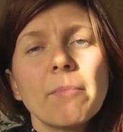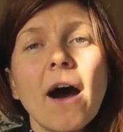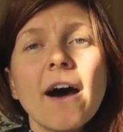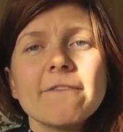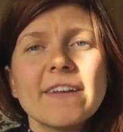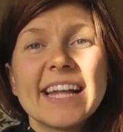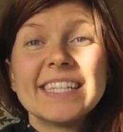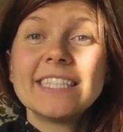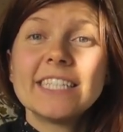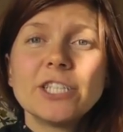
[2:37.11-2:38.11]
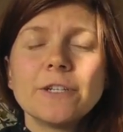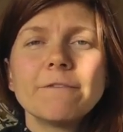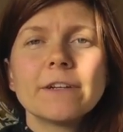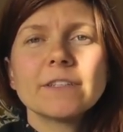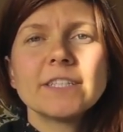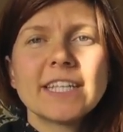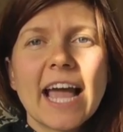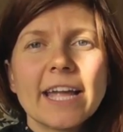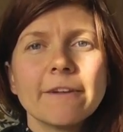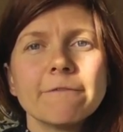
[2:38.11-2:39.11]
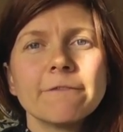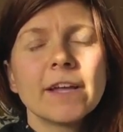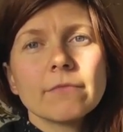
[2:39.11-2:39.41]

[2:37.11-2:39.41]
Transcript: part of it is, did you feel safe?